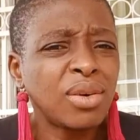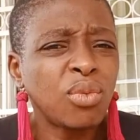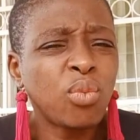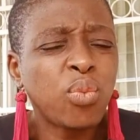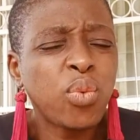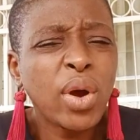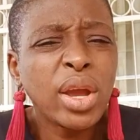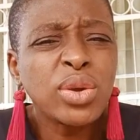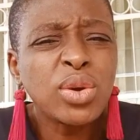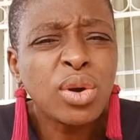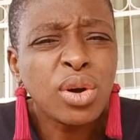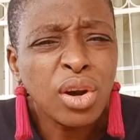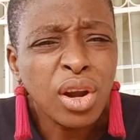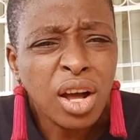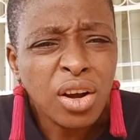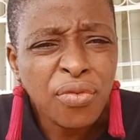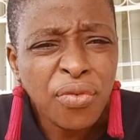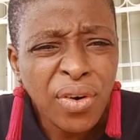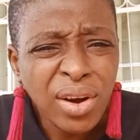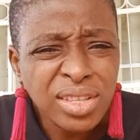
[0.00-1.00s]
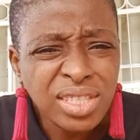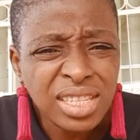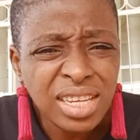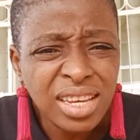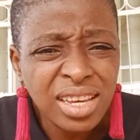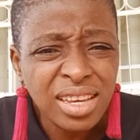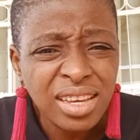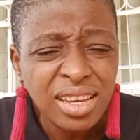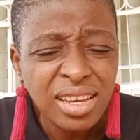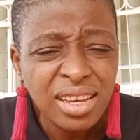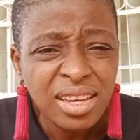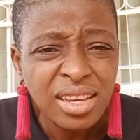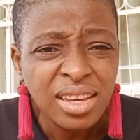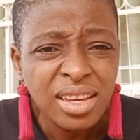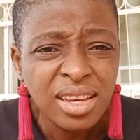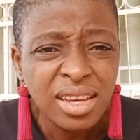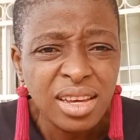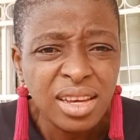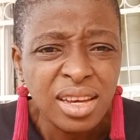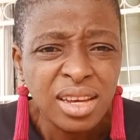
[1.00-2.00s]
When you clock 40,
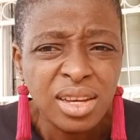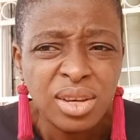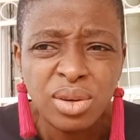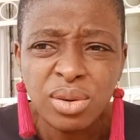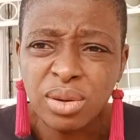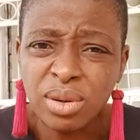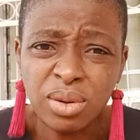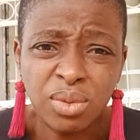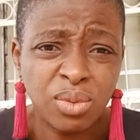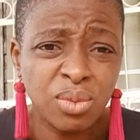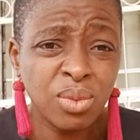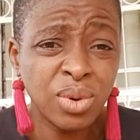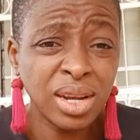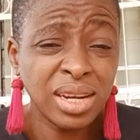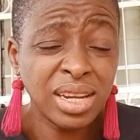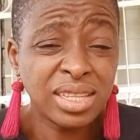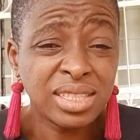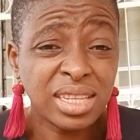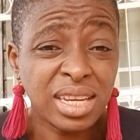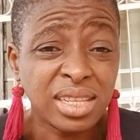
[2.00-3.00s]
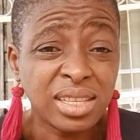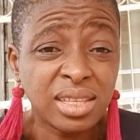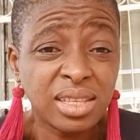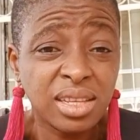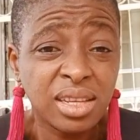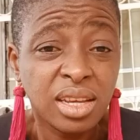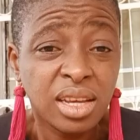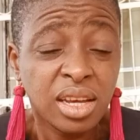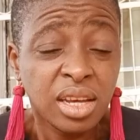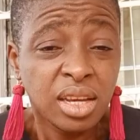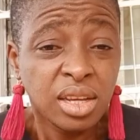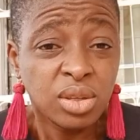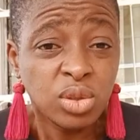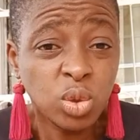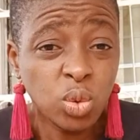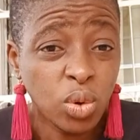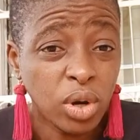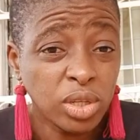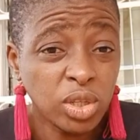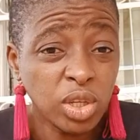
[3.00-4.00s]
what is it?
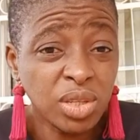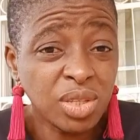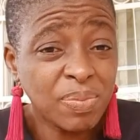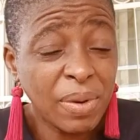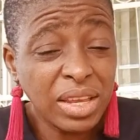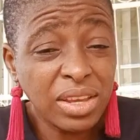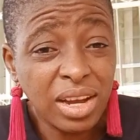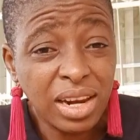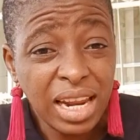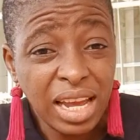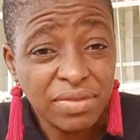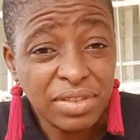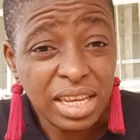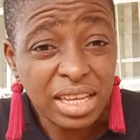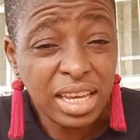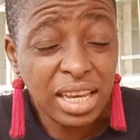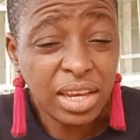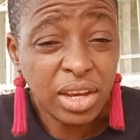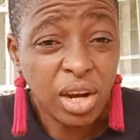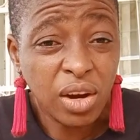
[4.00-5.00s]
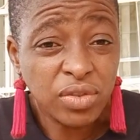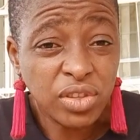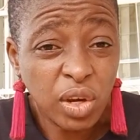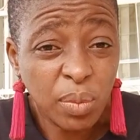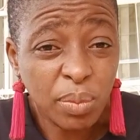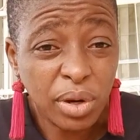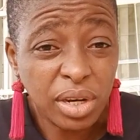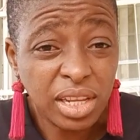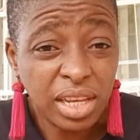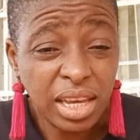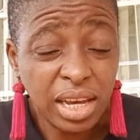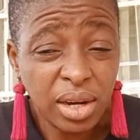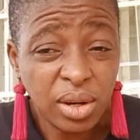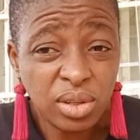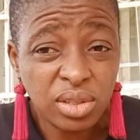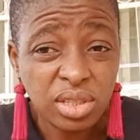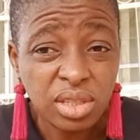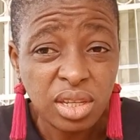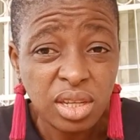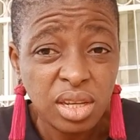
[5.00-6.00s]
You want to spend your life taking care of somebody
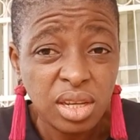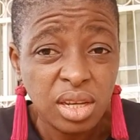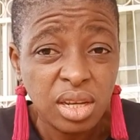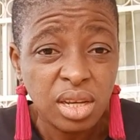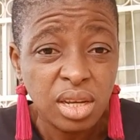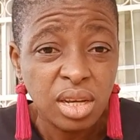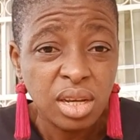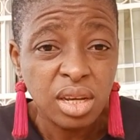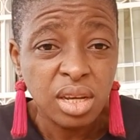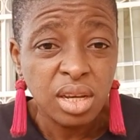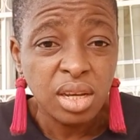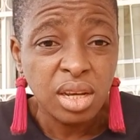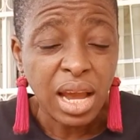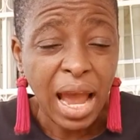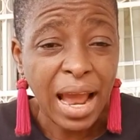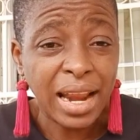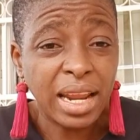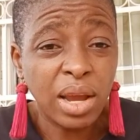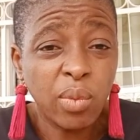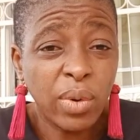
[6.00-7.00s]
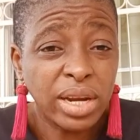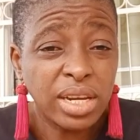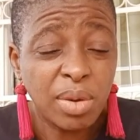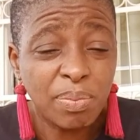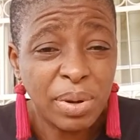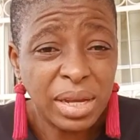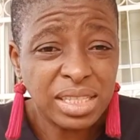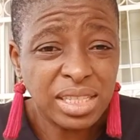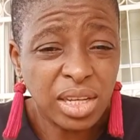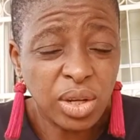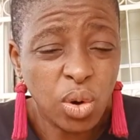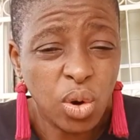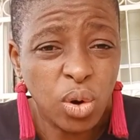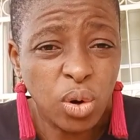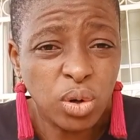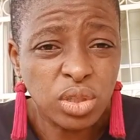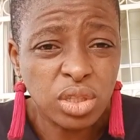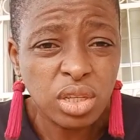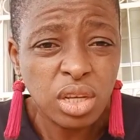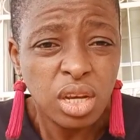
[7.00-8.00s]
else? And then when the person
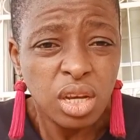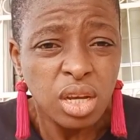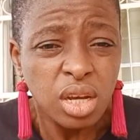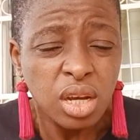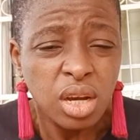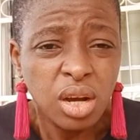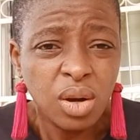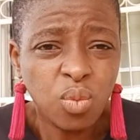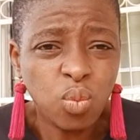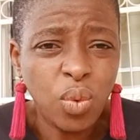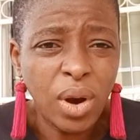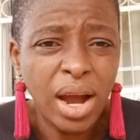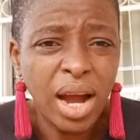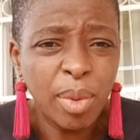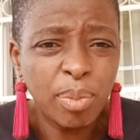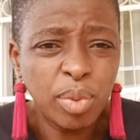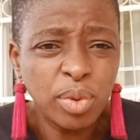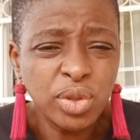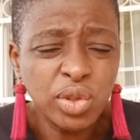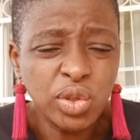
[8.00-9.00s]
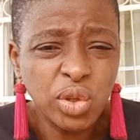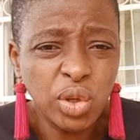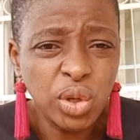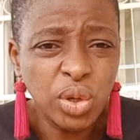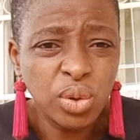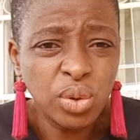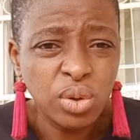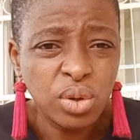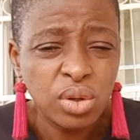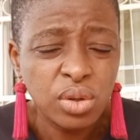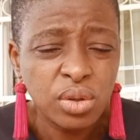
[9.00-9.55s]
goes, what happens to you?